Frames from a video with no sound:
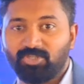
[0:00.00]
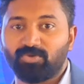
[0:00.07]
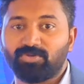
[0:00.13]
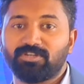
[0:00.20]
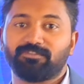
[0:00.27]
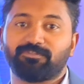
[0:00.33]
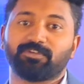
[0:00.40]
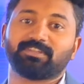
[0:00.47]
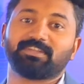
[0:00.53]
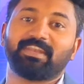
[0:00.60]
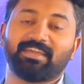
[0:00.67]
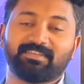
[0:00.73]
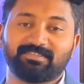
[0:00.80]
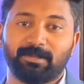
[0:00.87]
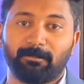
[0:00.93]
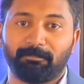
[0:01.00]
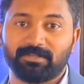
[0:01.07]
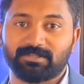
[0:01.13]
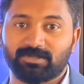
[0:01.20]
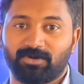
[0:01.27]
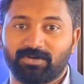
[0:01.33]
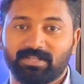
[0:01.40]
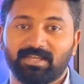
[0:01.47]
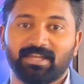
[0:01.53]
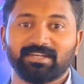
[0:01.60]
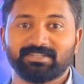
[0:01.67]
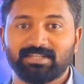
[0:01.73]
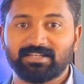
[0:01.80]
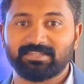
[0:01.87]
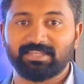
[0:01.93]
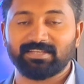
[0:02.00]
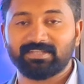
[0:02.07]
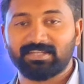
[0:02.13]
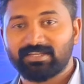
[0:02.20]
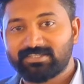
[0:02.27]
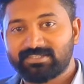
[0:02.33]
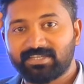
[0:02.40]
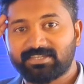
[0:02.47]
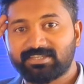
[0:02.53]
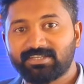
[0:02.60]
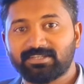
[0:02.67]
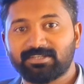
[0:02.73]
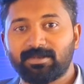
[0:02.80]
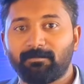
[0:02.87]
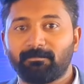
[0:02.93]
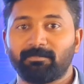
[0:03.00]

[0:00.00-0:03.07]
tuned for the next episode. Till then, take care.